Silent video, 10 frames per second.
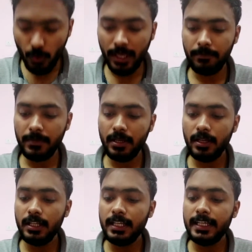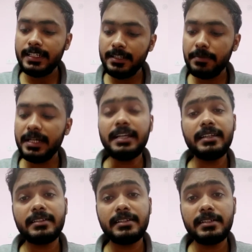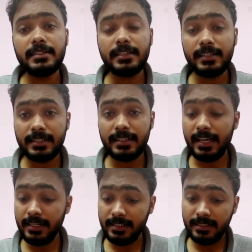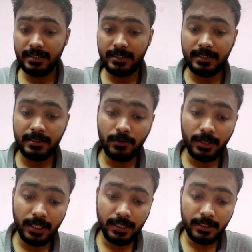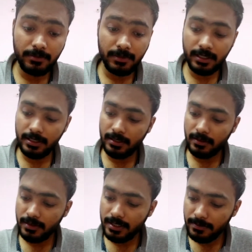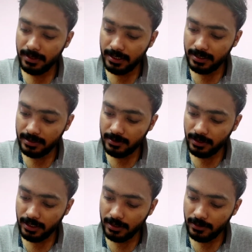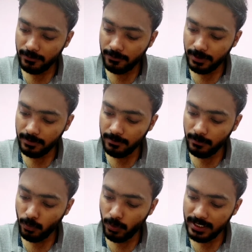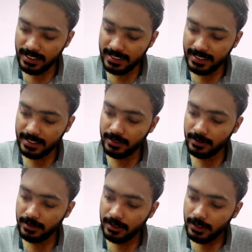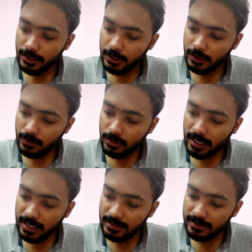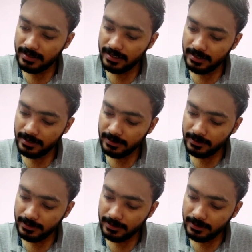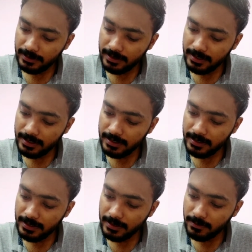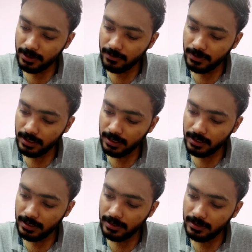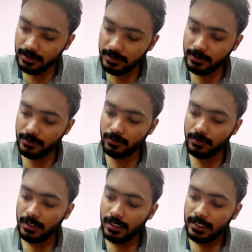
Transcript: Okay, separating distance is that distance. Okay, let me write it down. Separating distance, okay, from one center to another center, the distance between these two.